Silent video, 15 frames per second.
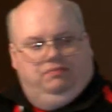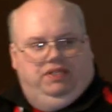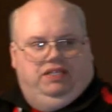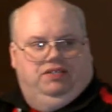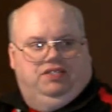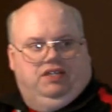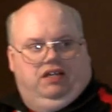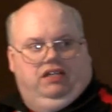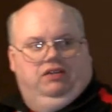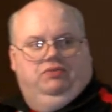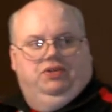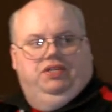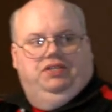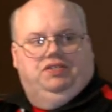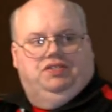because
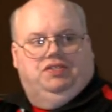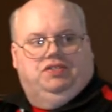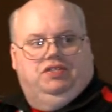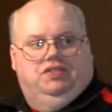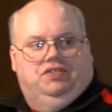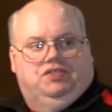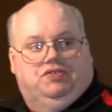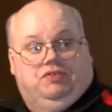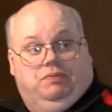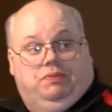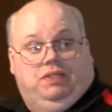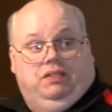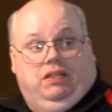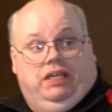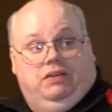Hollywood is a, is a
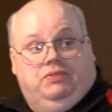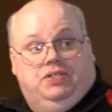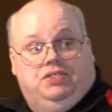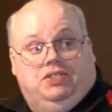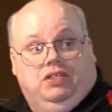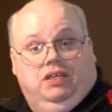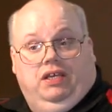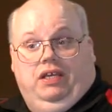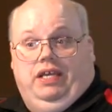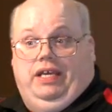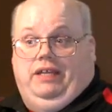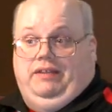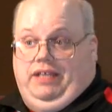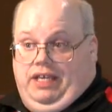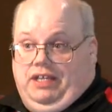scripting language,
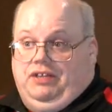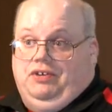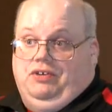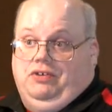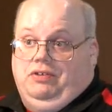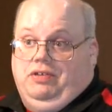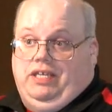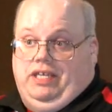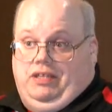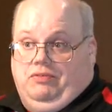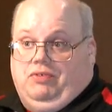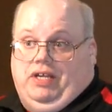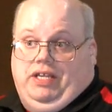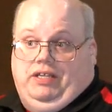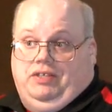and the editor can
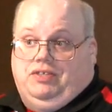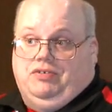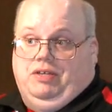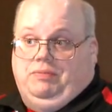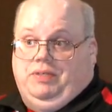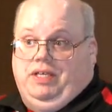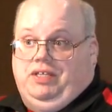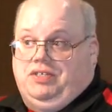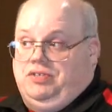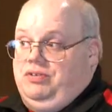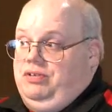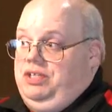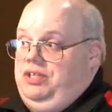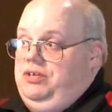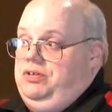write scripting, and
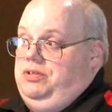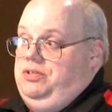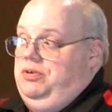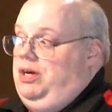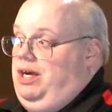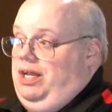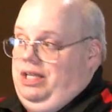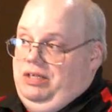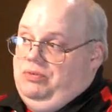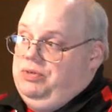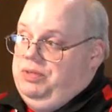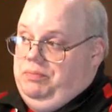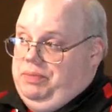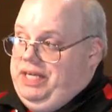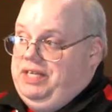certainly you can do a
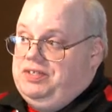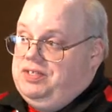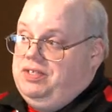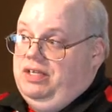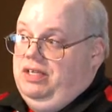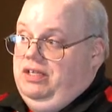Hollywood-based,